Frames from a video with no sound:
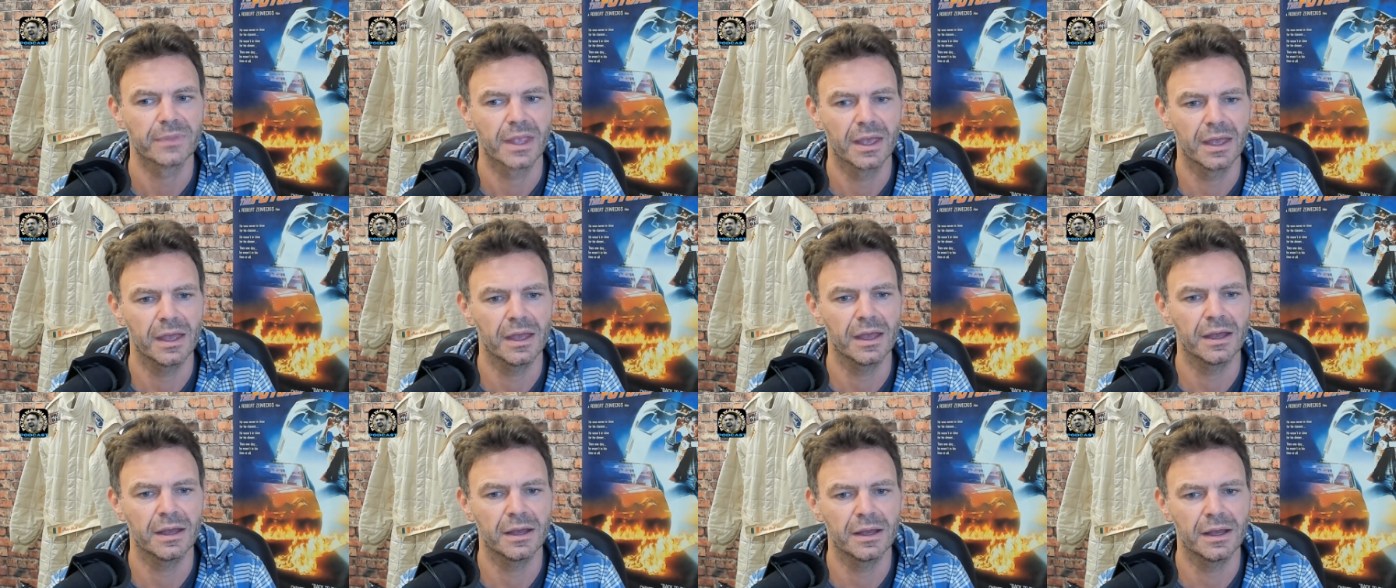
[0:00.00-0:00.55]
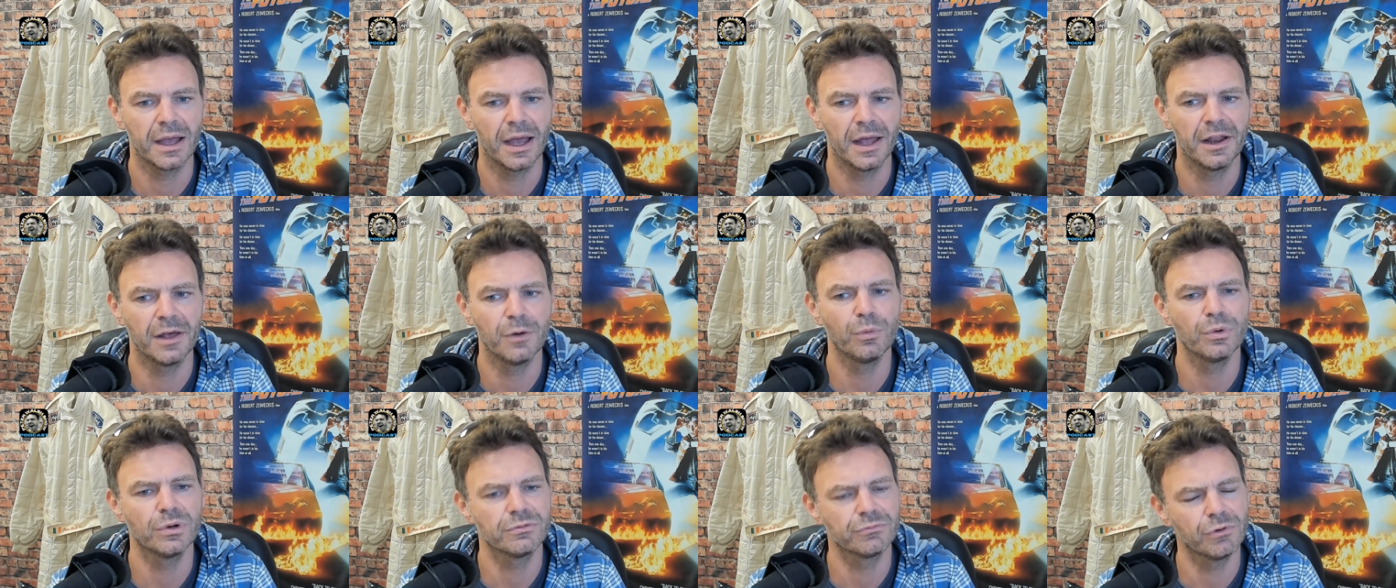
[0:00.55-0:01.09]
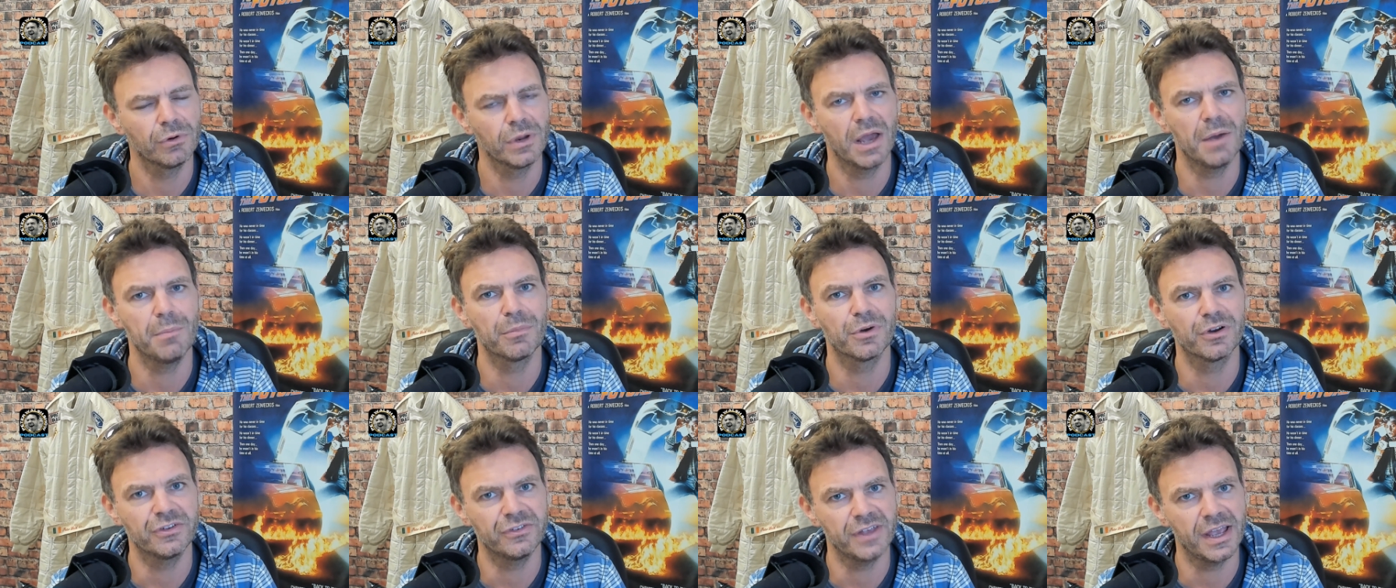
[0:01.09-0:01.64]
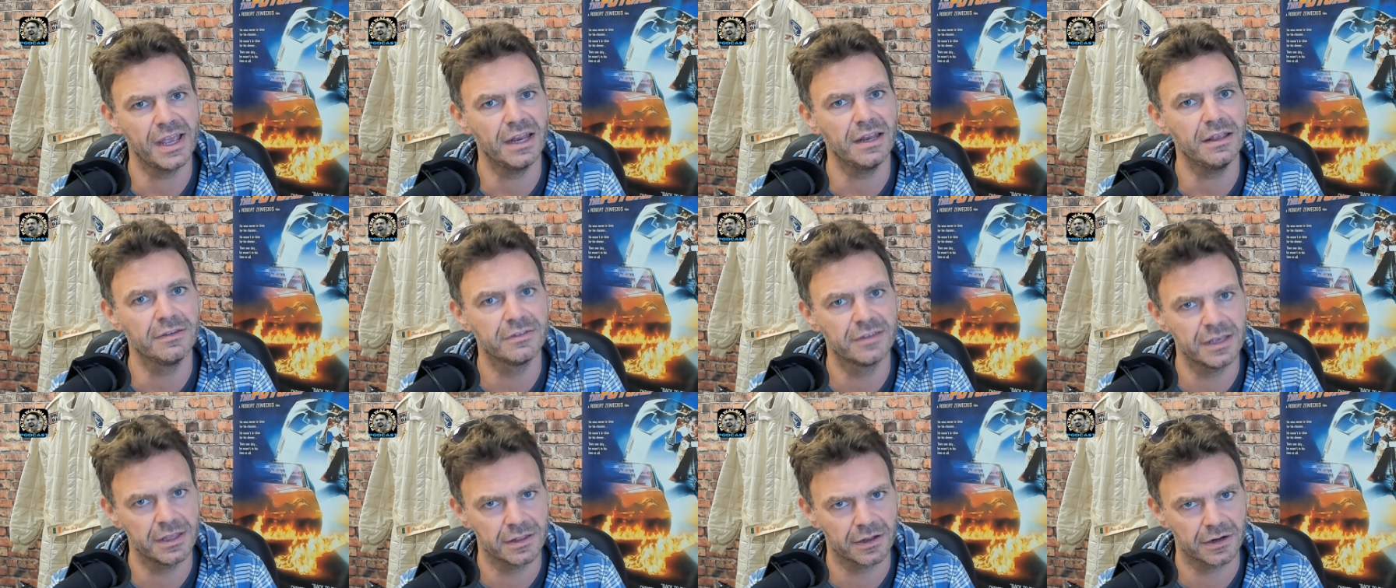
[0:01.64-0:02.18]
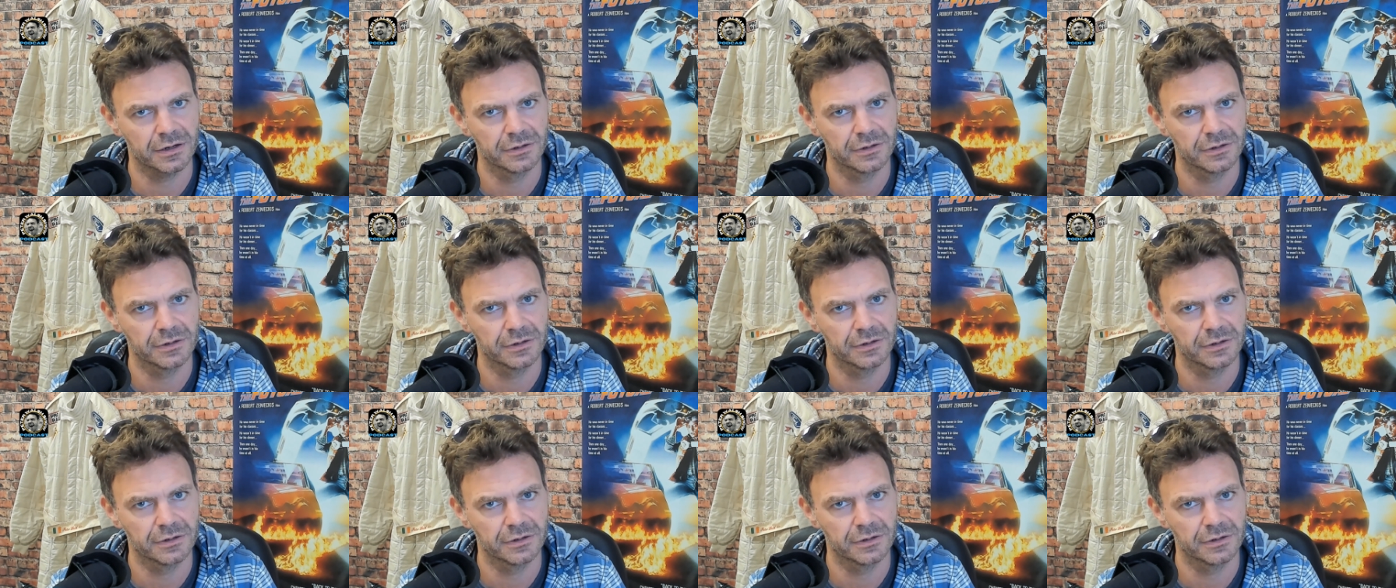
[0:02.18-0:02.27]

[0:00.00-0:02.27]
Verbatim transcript: Uh, and I wouldn't rule out Mercedes either.